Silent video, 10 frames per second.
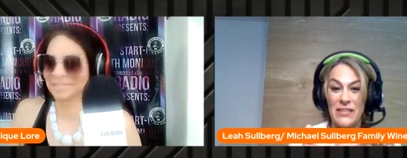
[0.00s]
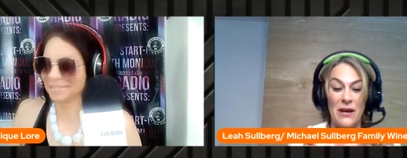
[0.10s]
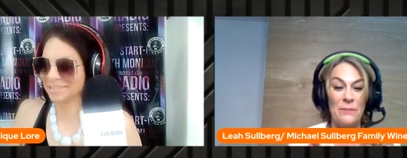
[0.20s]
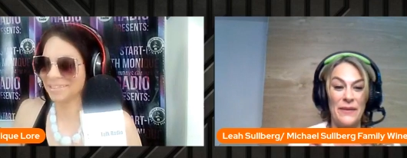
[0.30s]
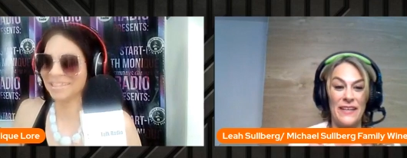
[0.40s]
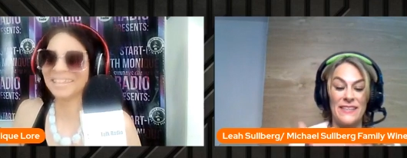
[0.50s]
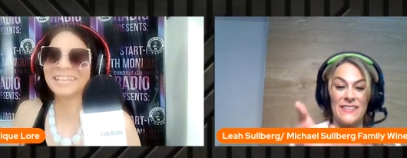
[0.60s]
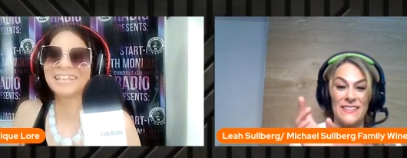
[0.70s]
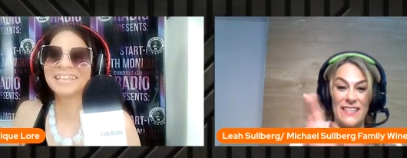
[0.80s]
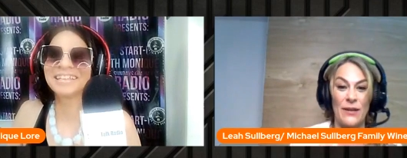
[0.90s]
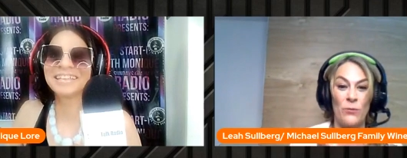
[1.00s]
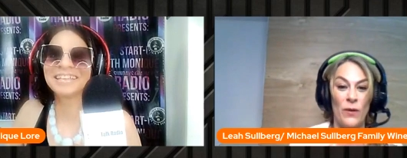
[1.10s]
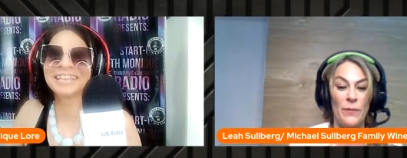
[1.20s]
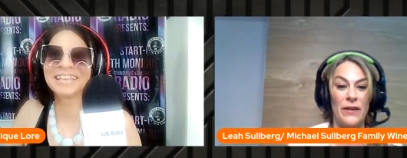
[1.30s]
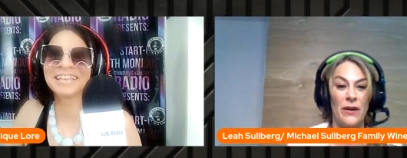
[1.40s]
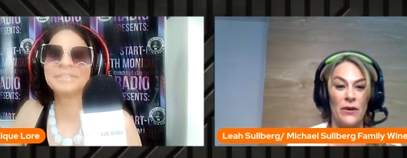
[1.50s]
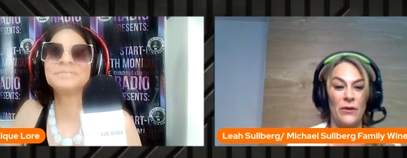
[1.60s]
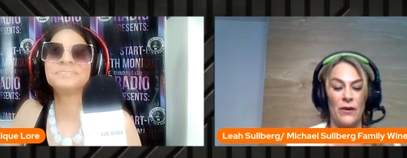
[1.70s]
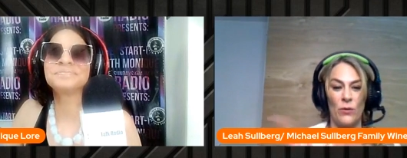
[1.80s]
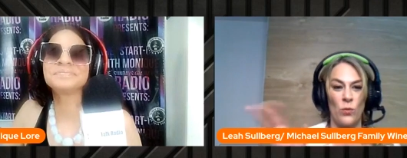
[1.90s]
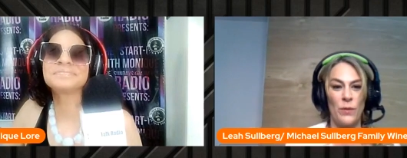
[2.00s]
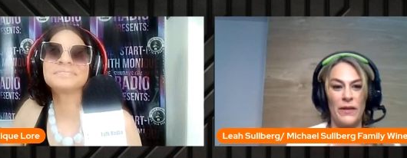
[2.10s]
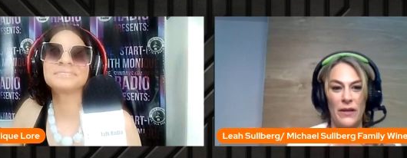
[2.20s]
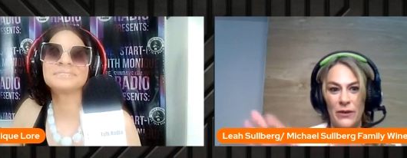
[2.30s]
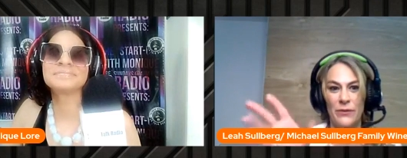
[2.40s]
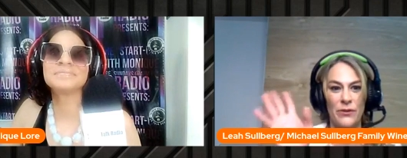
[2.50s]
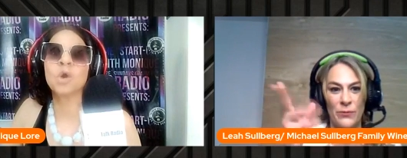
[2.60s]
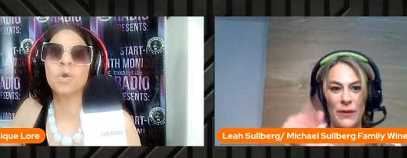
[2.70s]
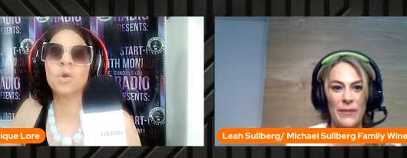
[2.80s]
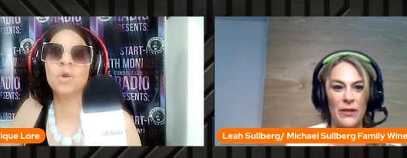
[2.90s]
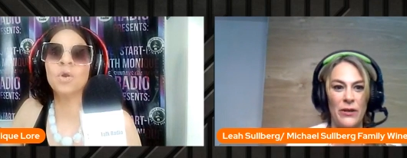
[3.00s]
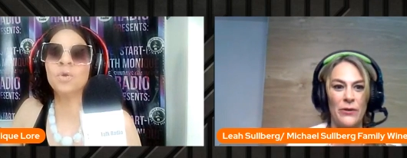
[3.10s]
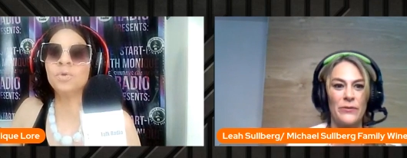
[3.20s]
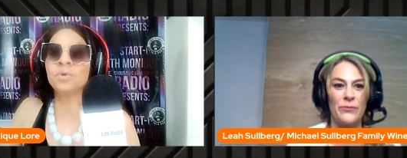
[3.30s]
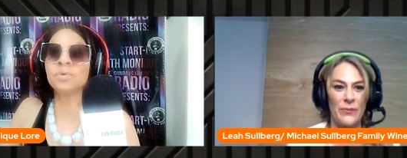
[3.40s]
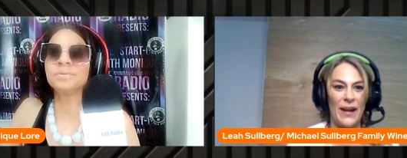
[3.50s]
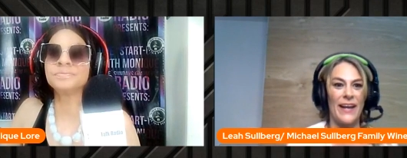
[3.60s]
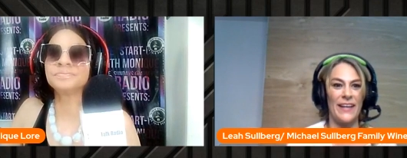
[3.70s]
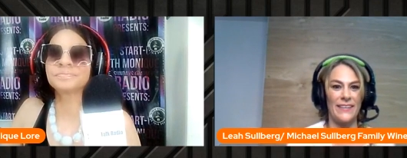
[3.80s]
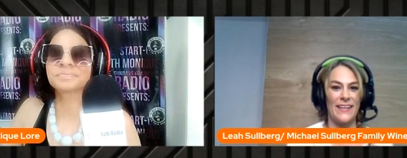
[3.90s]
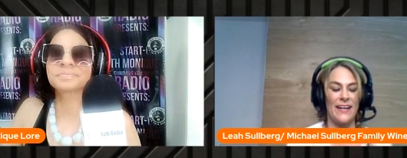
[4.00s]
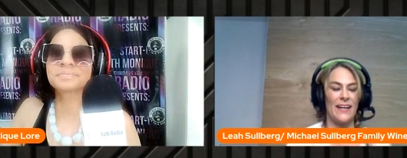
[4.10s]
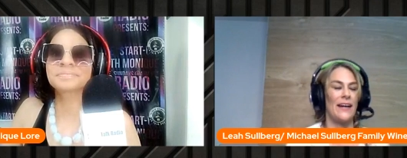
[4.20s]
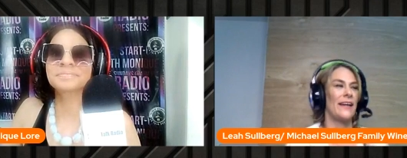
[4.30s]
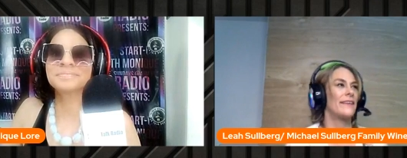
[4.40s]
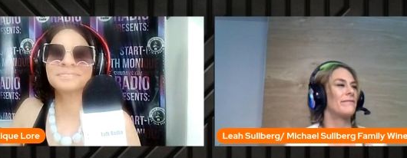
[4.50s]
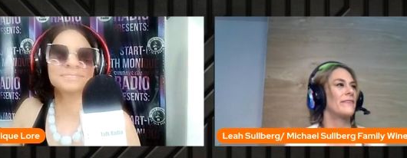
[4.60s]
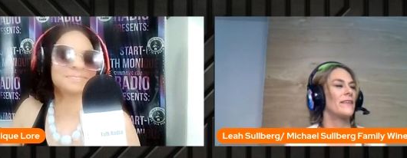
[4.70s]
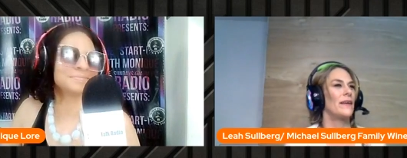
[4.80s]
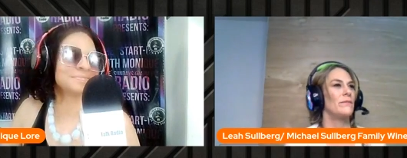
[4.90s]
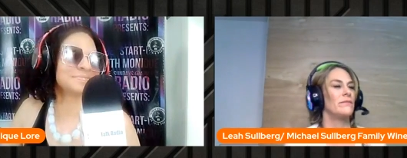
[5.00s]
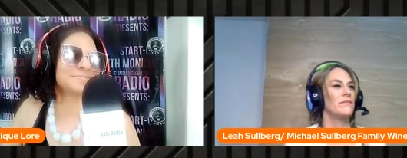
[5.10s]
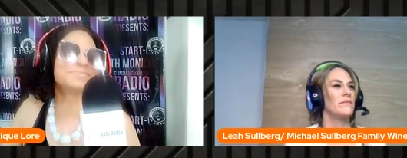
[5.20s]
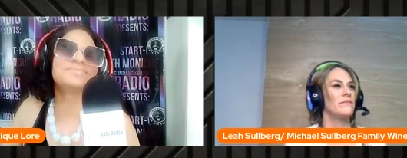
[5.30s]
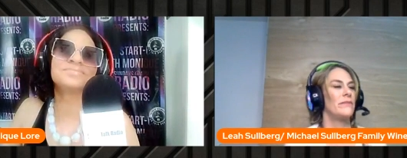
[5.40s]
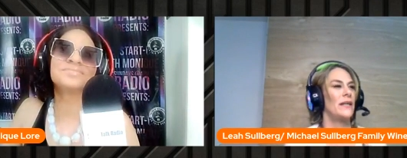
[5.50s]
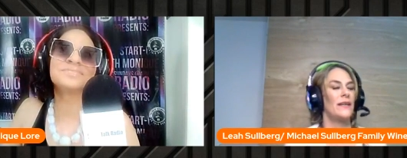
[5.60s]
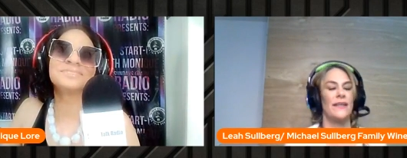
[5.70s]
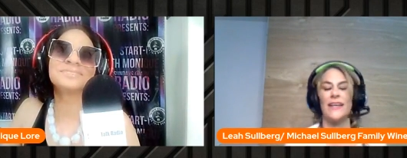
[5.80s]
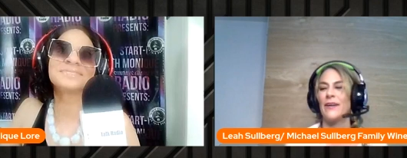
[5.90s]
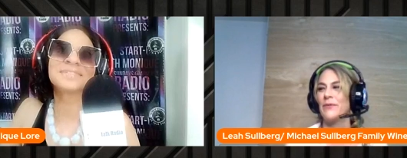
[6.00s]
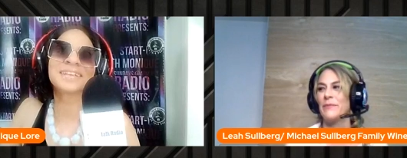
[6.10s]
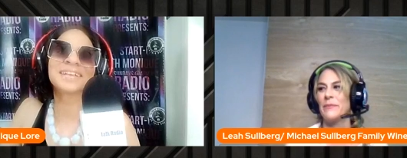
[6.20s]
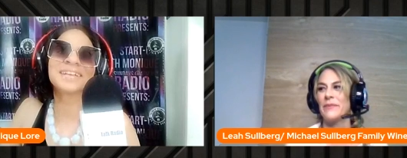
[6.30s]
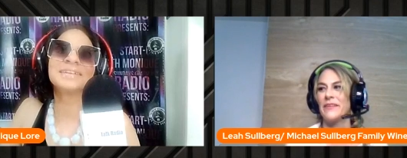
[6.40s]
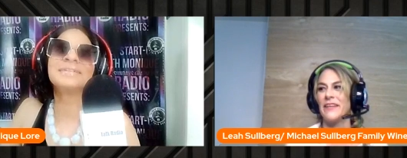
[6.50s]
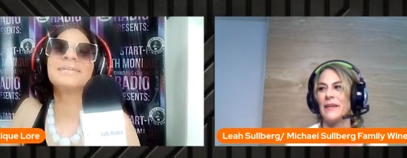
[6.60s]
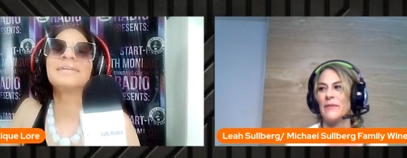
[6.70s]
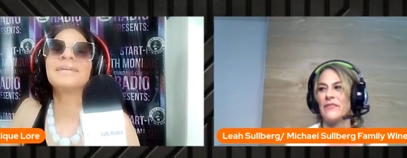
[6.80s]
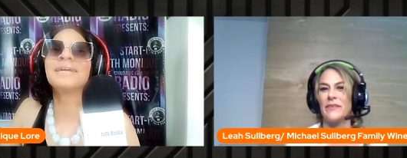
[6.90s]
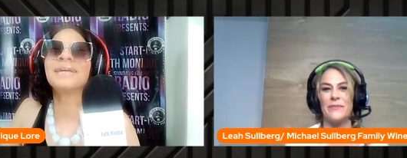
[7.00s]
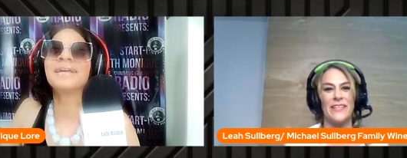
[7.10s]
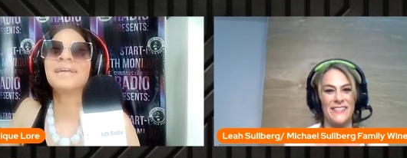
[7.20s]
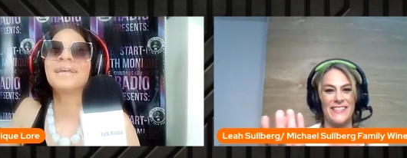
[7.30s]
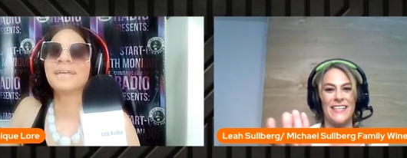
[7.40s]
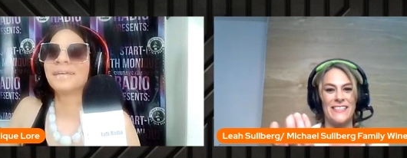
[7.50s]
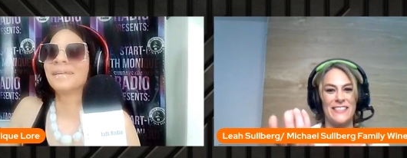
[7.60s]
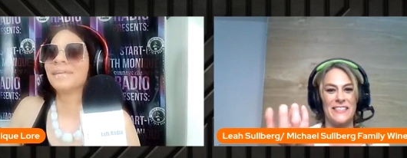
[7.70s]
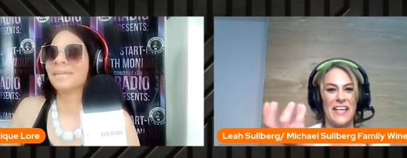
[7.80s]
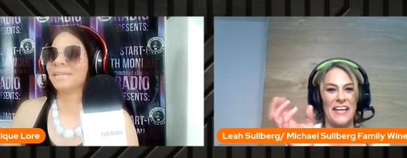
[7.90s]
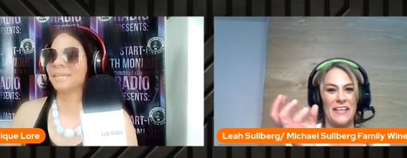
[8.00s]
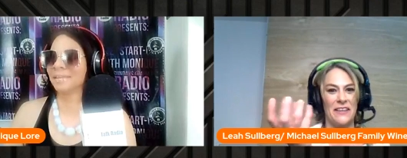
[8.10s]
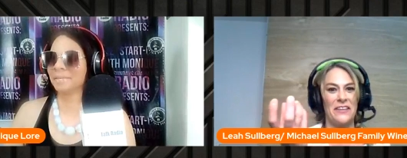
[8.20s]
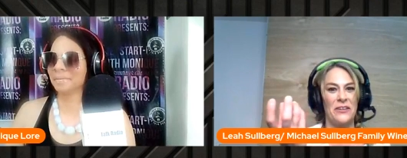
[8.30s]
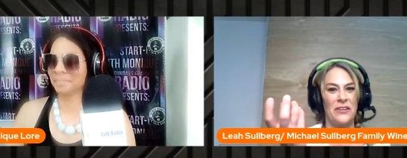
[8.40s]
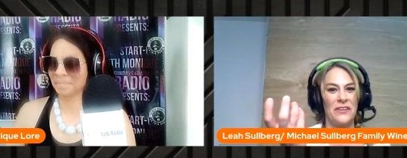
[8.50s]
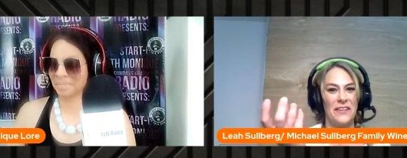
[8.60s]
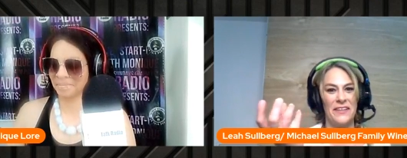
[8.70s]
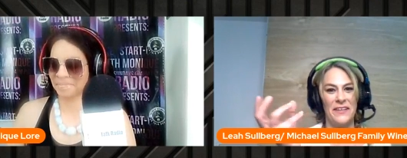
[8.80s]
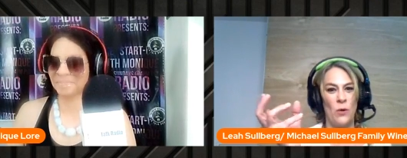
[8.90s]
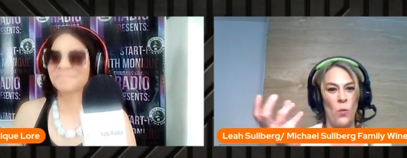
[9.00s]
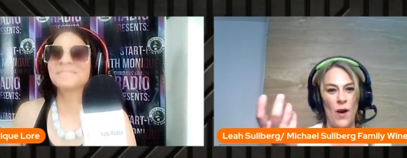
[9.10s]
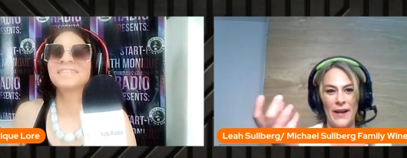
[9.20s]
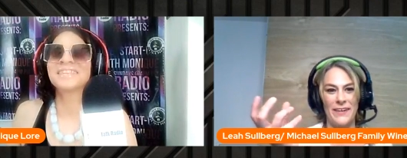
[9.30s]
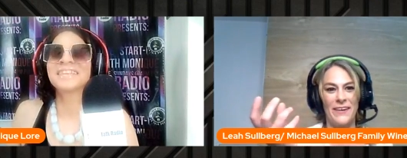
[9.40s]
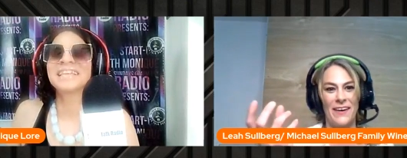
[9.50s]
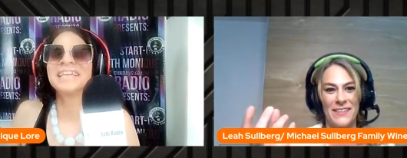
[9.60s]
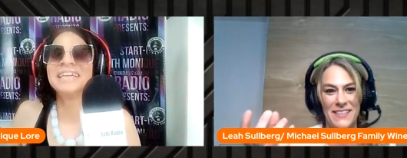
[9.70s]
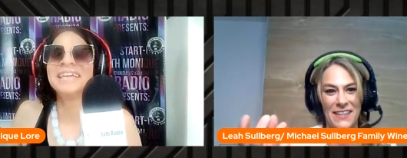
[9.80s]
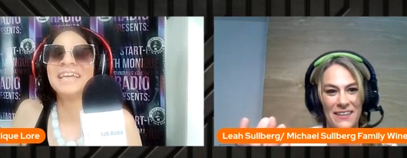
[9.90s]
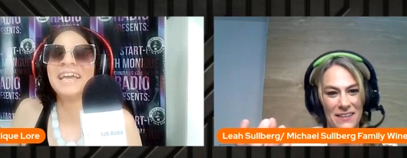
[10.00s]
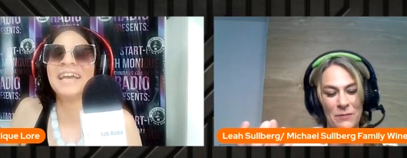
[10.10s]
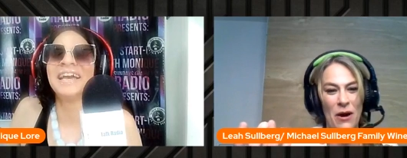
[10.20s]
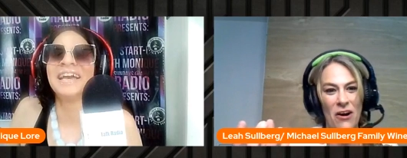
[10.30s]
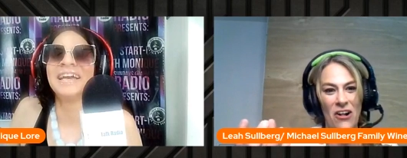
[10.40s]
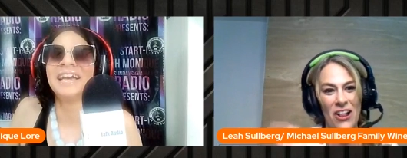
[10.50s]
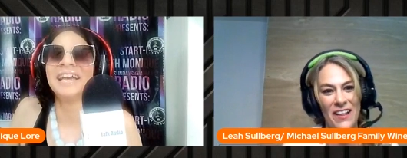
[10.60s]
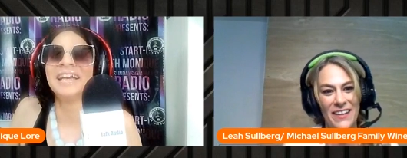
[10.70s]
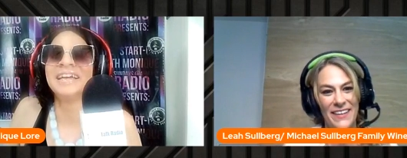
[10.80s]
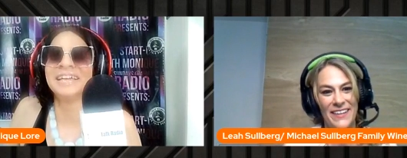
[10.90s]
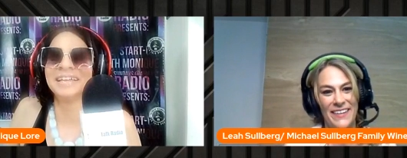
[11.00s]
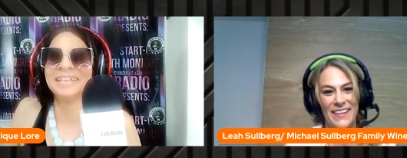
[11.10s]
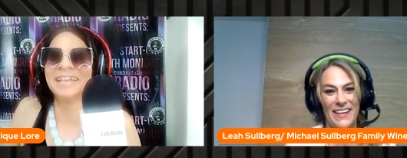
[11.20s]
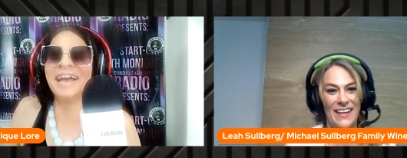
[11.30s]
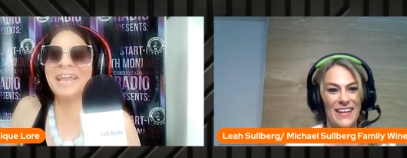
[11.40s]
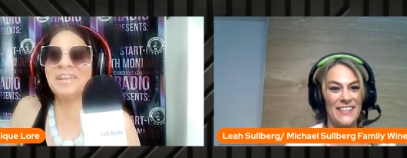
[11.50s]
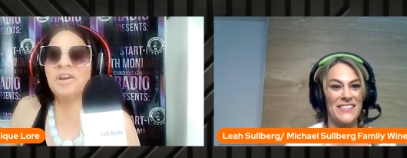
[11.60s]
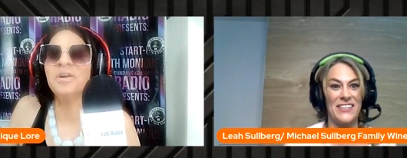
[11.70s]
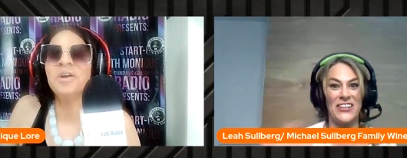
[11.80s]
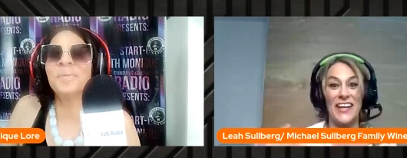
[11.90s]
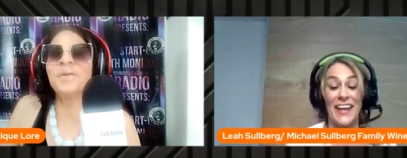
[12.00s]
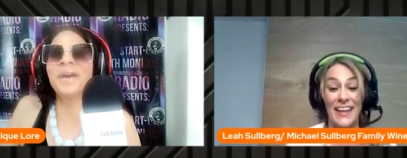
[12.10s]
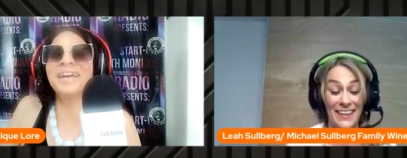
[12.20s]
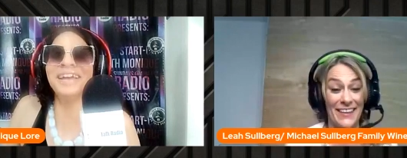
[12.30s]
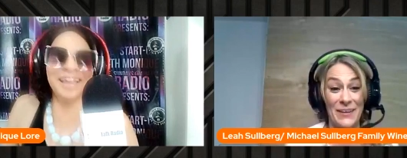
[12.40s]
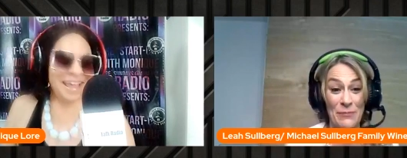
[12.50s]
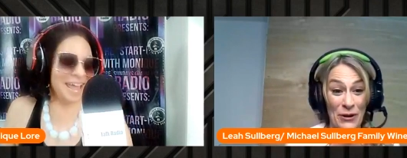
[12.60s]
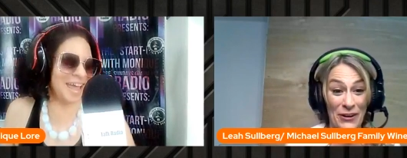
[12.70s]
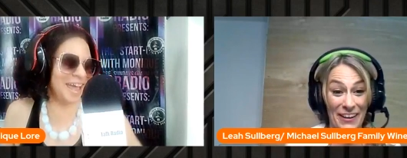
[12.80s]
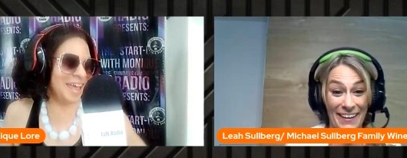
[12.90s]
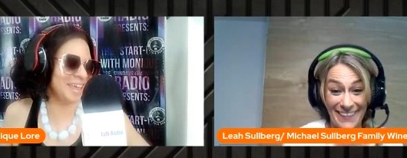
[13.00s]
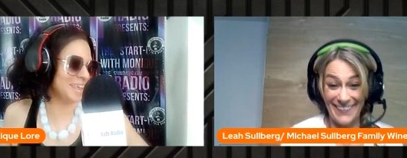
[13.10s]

Speaker 1: companies is like women owned or woman owned or women owned, right? Uh, I I'm, I can't remember the name of it, but it's it's like a little wine cocktail in a ball and I, I guess they're killing the market.